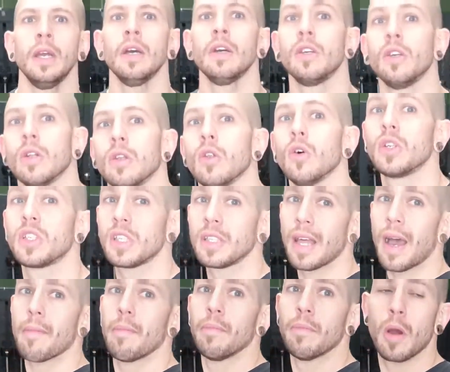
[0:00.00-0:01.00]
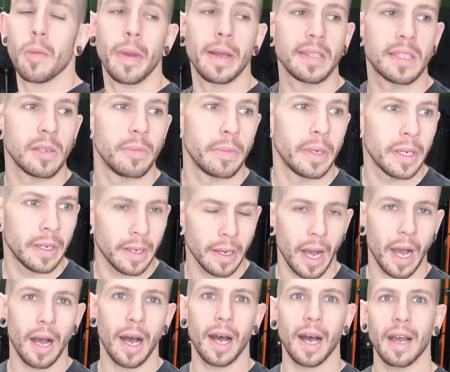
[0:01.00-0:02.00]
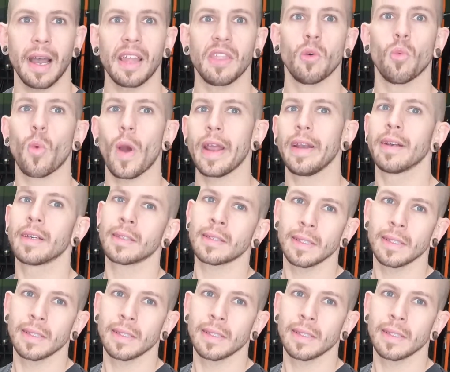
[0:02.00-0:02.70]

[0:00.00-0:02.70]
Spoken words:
You're launching that momentum and the weight